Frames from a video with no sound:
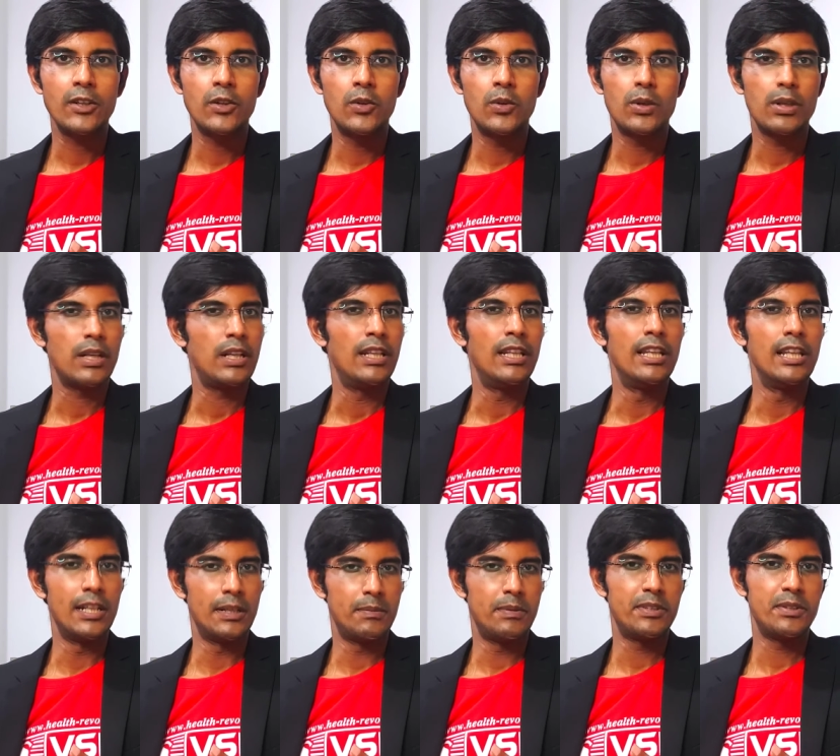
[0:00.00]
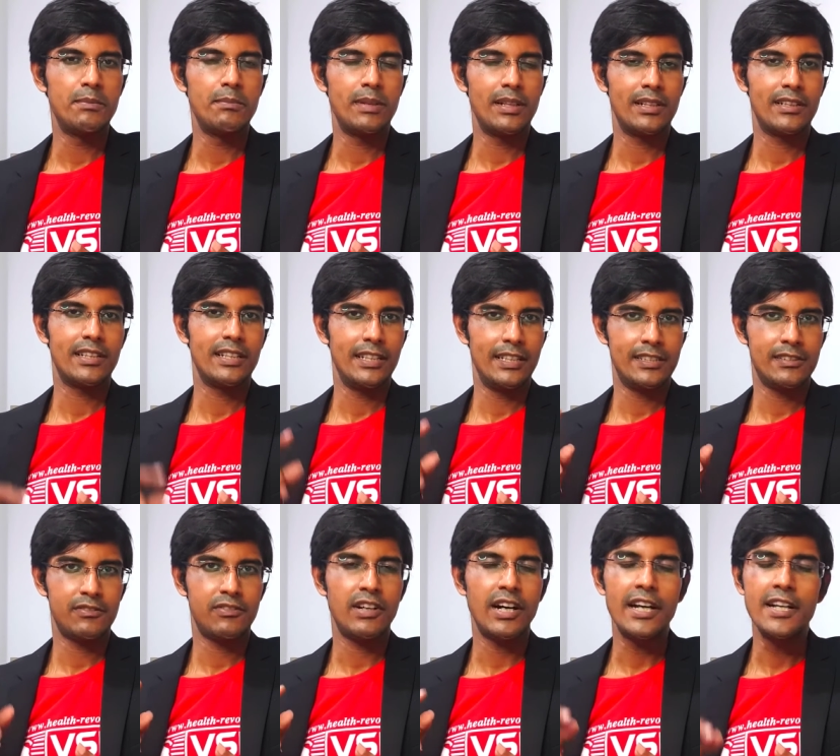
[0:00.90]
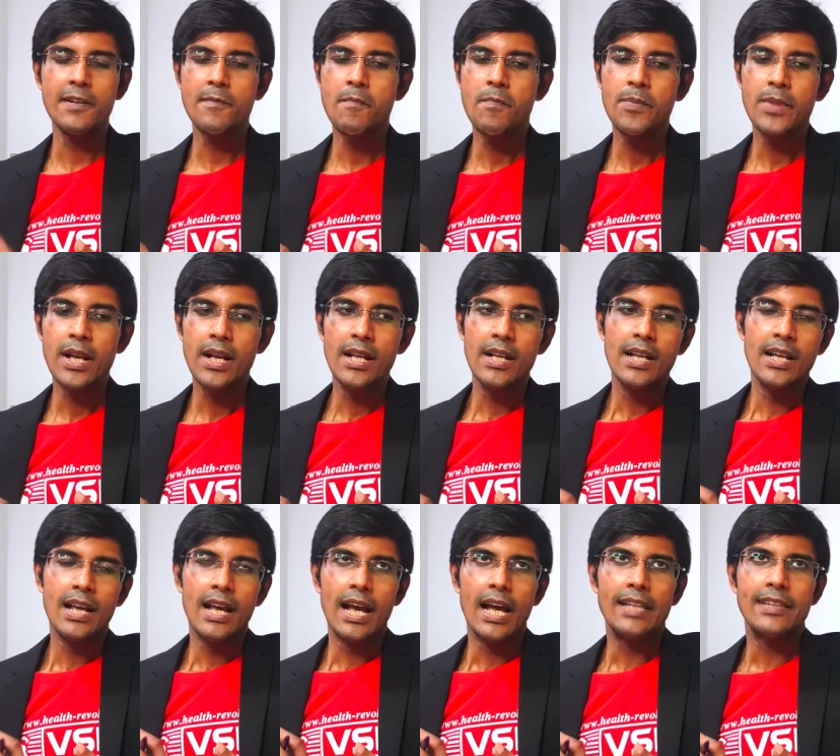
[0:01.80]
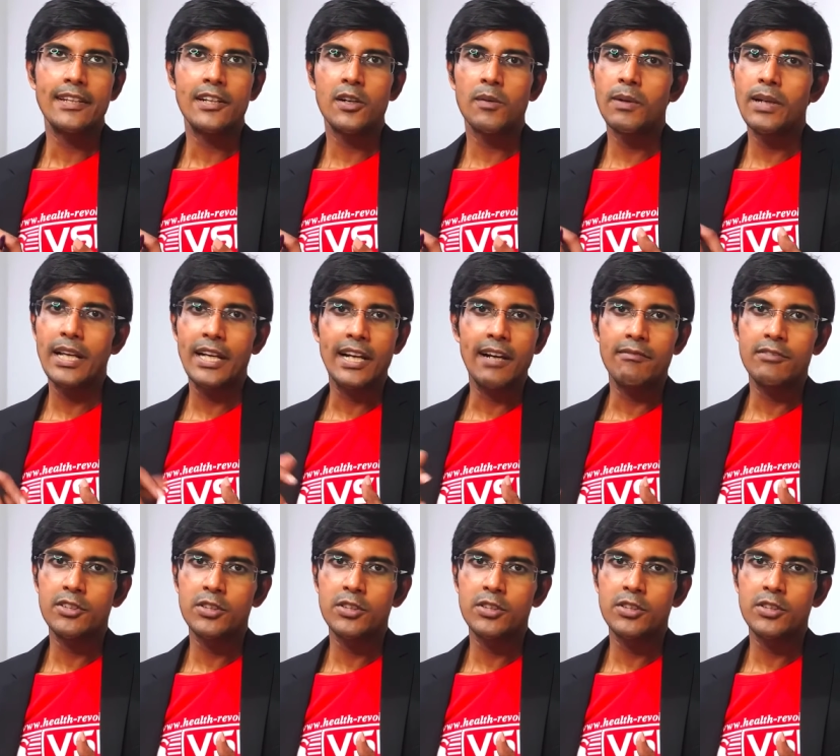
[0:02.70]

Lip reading: or a little bit of milk is fine. And then normally I come to